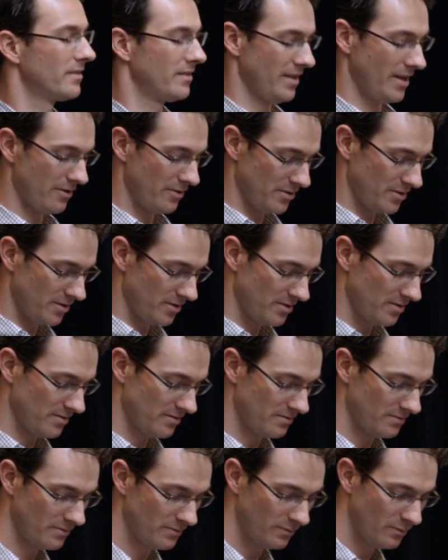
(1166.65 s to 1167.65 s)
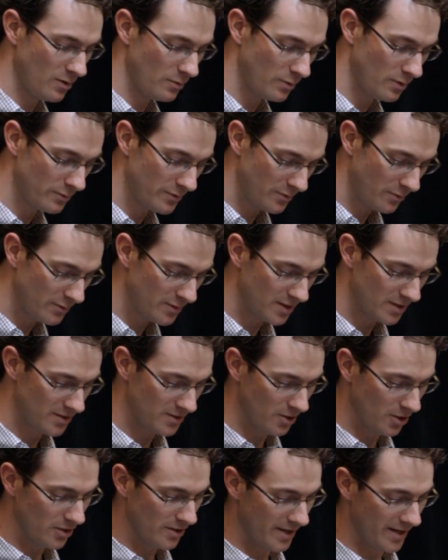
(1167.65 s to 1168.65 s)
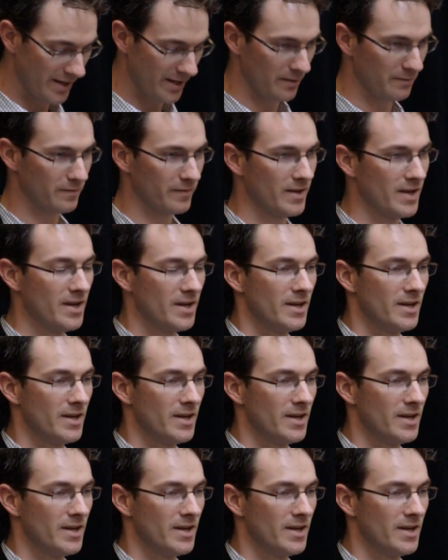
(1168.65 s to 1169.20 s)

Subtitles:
What would this look like if